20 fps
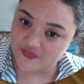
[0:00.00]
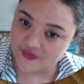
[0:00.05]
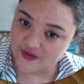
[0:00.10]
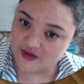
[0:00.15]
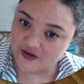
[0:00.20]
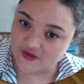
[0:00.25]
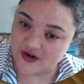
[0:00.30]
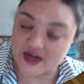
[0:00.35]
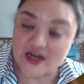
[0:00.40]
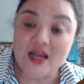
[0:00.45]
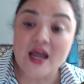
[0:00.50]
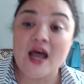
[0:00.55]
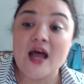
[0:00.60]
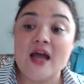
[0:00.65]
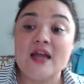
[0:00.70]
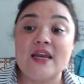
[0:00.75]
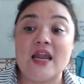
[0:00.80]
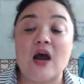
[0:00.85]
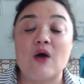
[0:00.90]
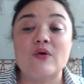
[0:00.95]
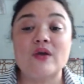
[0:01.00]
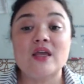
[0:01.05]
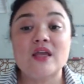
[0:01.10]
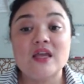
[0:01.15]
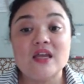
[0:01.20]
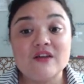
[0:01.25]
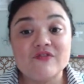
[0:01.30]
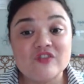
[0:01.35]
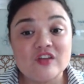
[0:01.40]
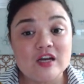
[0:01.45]
Right. Now, if
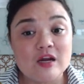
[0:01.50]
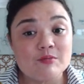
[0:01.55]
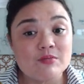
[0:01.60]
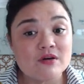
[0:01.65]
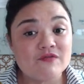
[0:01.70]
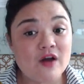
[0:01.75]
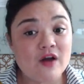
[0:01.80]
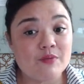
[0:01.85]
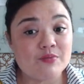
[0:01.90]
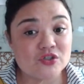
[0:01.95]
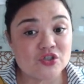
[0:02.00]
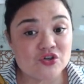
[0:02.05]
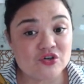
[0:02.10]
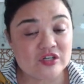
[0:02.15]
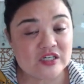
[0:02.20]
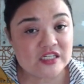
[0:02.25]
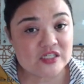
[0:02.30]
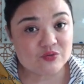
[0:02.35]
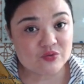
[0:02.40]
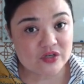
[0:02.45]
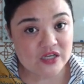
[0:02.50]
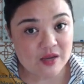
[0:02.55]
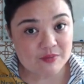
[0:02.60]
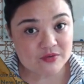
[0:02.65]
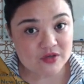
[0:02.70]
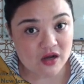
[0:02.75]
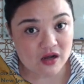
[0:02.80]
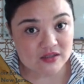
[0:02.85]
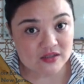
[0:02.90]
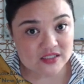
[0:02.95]
the number of opportunities were kept
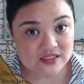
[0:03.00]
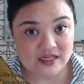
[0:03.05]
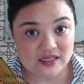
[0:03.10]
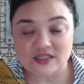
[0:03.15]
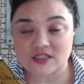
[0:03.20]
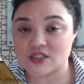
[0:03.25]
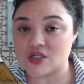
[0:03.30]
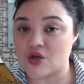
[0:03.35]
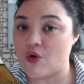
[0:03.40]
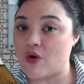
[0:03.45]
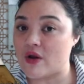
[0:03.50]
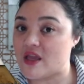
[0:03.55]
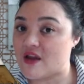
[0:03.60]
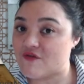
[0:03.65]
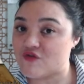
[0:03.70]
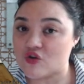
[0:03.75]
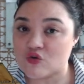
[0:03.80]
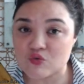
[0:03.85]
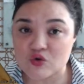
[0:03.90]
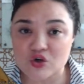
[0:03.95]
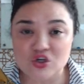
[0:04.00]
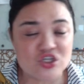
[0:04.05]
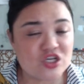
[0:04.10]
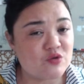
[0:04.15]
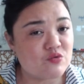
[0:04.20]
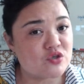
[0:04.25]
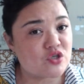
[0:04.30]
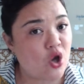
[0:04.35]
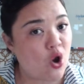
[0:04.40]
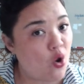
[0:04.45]
constant, so if the worksheet was
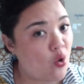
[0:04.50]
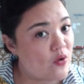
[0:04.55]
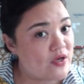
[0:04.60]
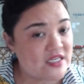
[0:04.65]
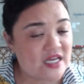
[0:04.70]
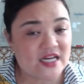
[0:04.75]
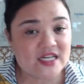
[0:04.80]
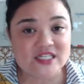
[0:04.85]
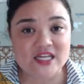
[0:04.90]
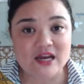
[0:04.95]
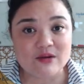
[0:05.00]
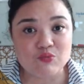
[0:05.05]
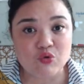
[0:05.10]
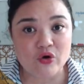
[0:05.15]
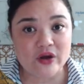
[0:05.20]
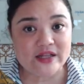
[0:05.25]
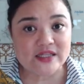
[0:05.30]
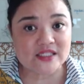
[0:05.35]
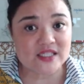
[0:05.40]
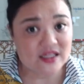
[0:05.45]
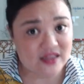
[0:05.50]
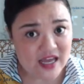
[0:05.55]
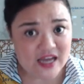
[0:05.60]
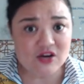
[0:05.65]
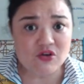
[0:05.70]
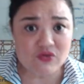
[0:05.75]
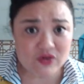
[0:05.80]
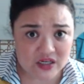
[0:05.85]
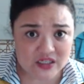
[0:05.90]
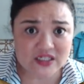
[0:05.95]
always out of 10 points, then you
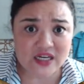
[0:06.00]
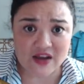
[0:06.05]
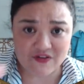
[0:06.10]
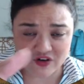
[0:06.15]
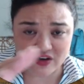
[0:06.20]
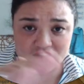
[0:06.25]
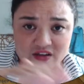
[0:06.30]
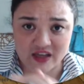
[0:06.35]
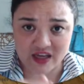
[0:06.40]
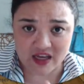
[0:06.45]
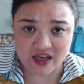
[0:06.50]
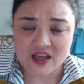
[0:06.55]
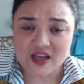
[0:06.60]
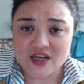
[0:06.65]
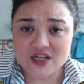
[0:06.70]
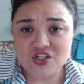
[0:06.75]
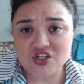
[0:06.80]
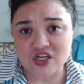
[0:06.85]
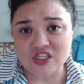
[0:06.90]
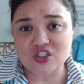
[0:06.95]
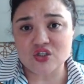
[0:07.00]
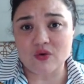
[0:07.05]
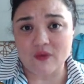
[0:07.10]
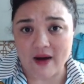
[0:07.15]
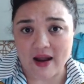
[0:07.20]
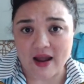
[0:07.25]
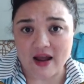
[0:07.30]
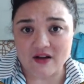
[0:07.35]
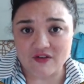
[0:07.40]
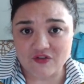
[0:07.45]
could definitely just
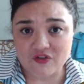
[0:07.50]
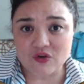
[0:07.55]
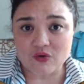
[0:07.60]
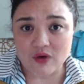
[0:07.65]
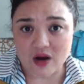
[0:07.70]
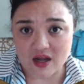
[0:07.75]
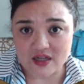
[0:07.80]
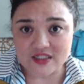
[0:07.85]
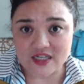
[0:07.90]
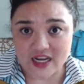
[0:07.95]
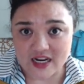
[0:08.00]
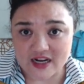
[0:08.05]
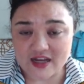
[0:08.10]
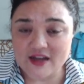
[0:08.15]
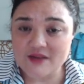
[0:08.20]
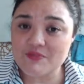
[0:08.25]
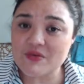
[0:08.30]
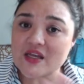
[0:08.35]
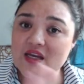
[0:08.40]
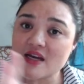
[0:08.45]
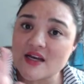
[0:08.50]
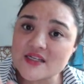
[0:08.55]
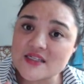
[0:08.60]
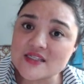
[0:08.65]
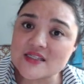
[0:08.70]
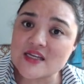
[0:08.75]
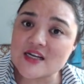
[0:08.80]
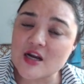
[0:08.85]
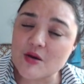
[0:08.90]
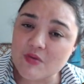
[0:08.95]
graph the raw data because the
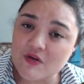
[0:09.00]
number of